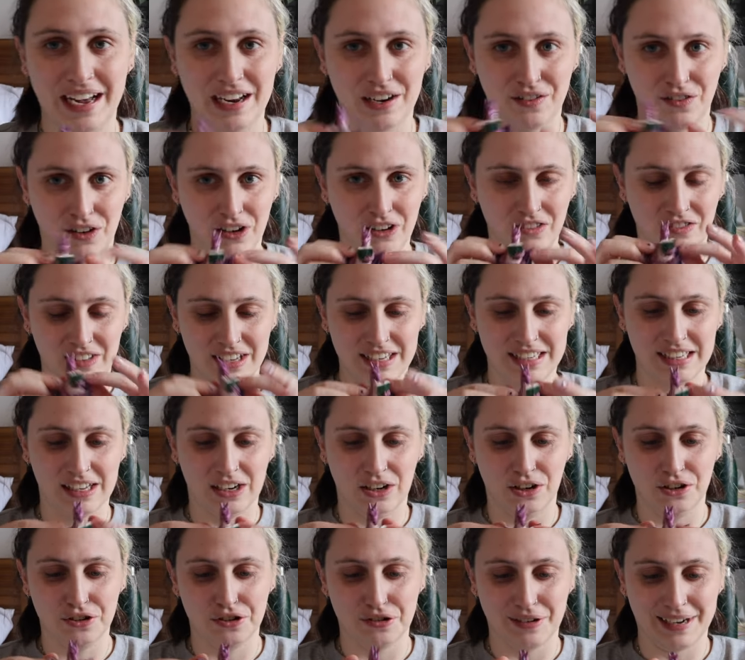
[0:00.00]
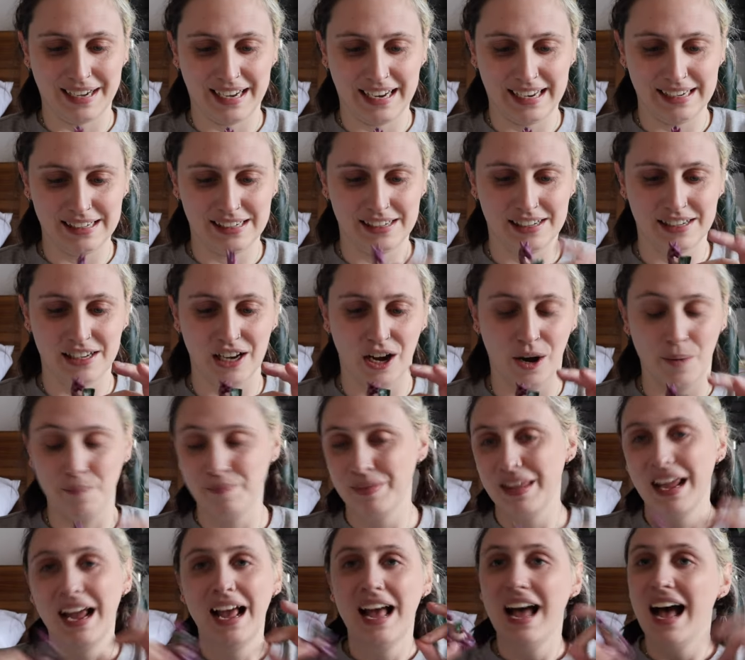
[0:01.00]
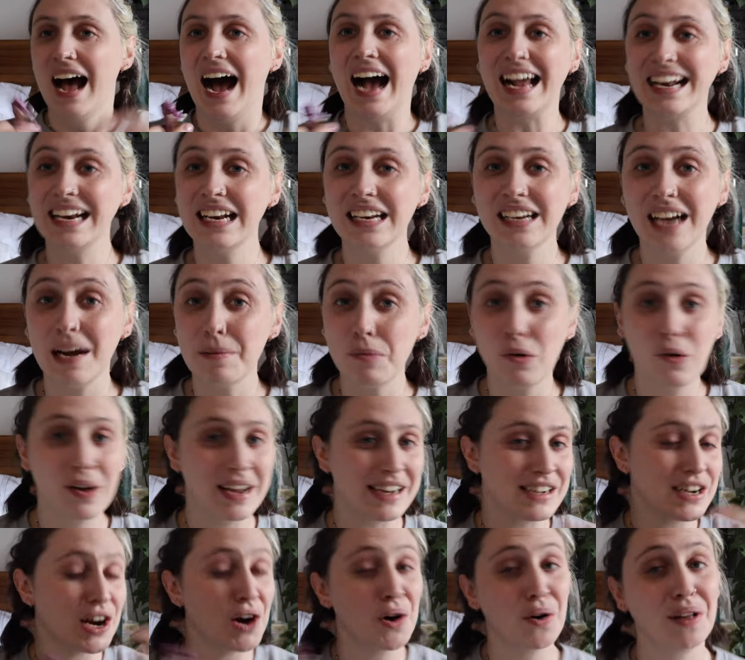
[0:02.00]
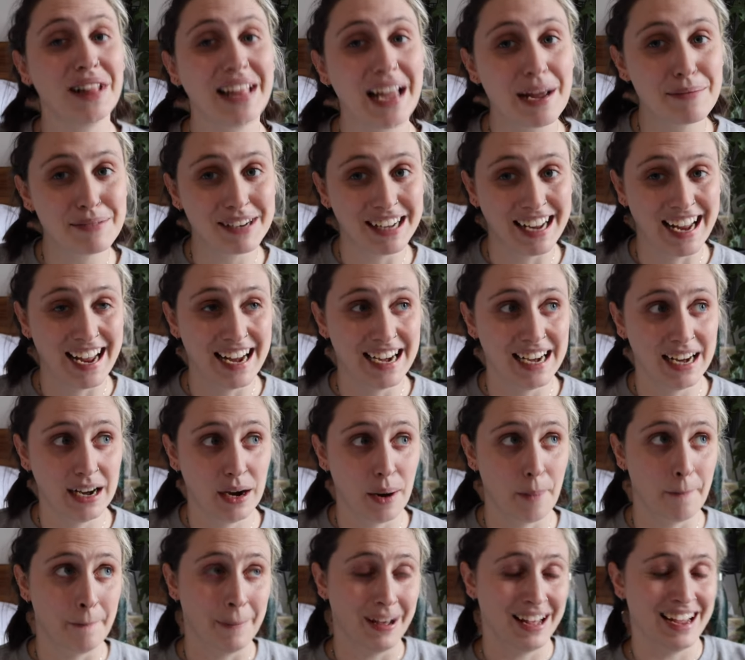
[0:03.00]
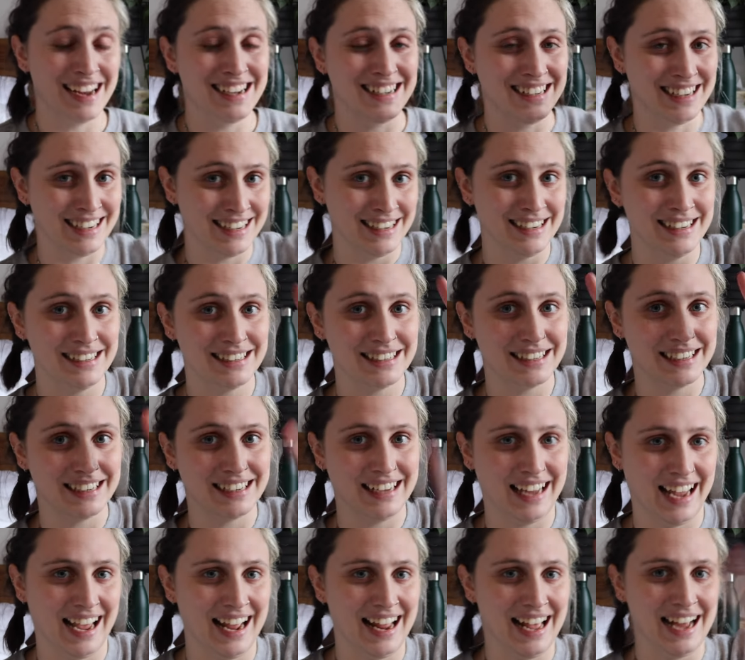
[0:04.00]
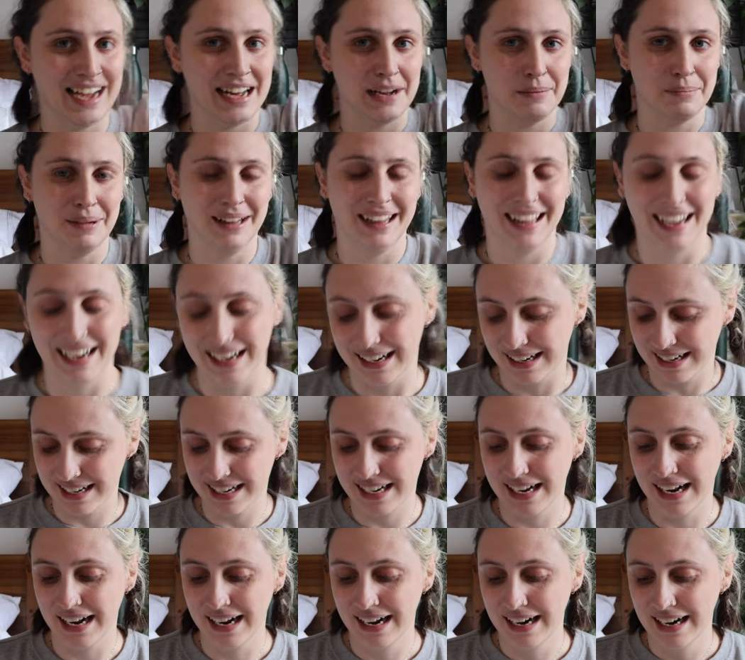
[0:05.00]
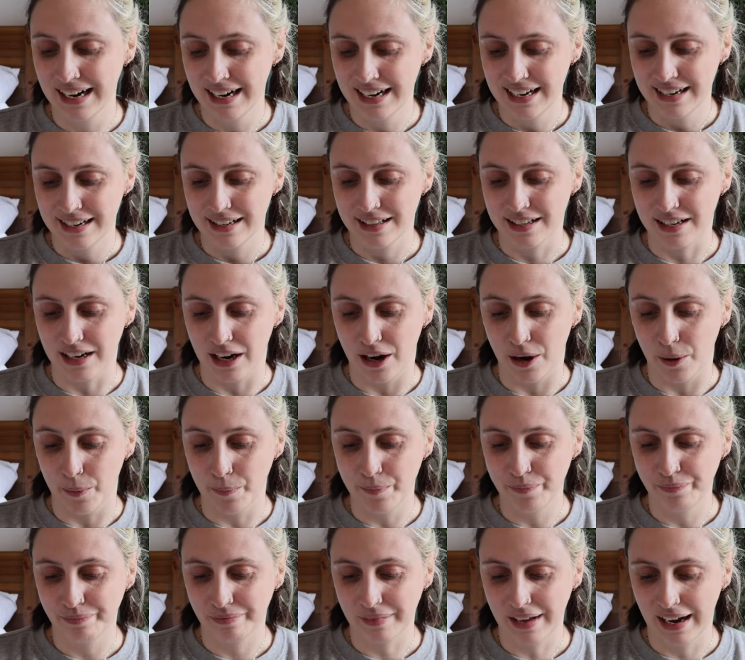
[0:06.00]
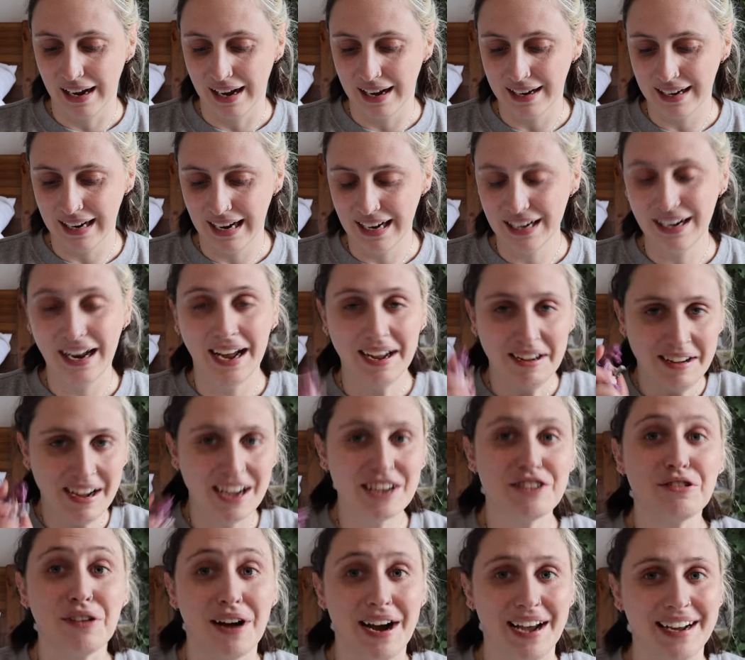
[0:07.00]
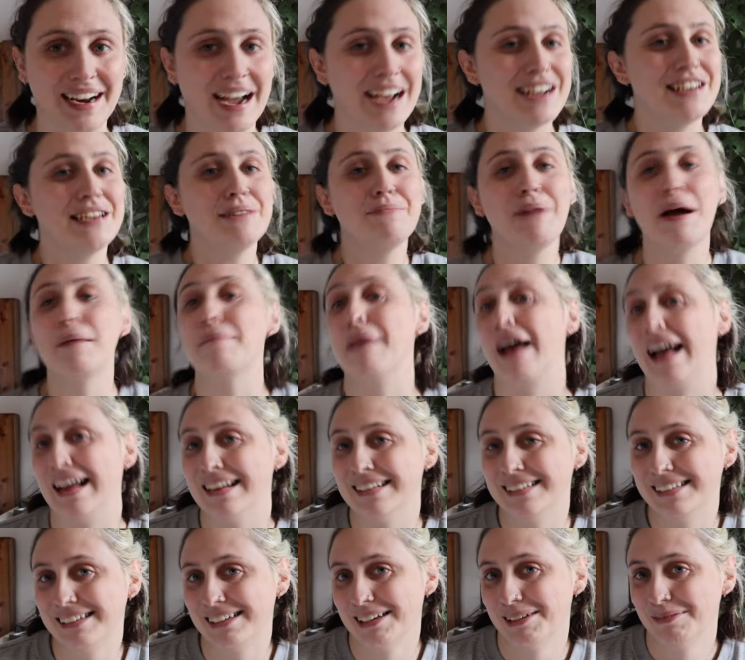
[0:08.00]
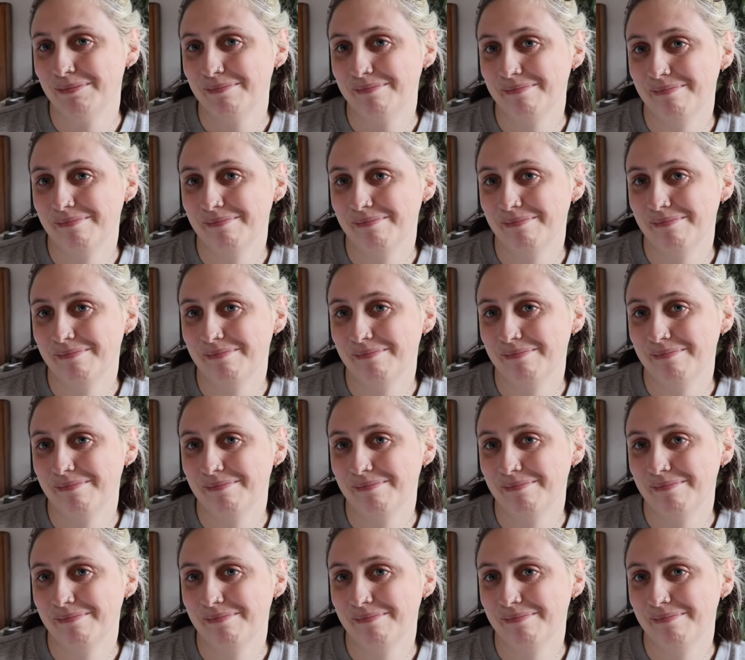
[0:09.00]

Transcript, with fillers: out of all of these little trinkets. So I didn't come away totally empty-handed, but I didn't get any plants. So I, I, I tried. I did my best